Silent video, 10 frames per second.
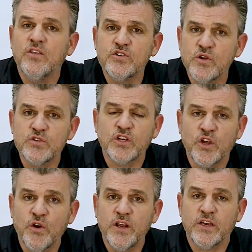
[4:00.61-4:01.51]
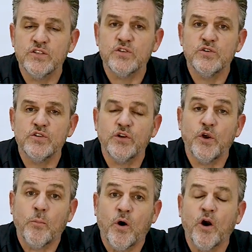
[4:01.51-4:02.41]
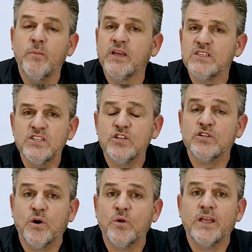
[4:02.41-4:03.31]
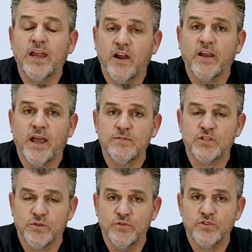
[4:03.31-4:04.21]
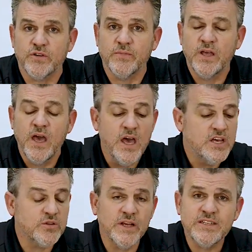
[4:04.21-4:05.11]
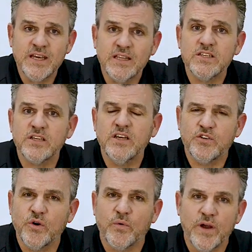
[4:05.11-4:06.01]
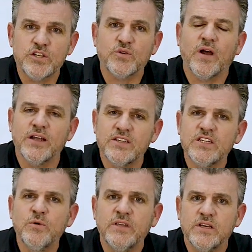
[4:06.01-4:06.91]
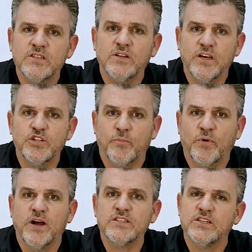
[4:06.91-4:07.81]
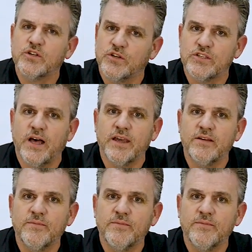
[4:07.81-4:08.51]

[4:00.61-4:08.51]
there's no security concerns on your part because this is a totally air gap solution. So let's take this kit to a restaurant and see what the installation process looks like.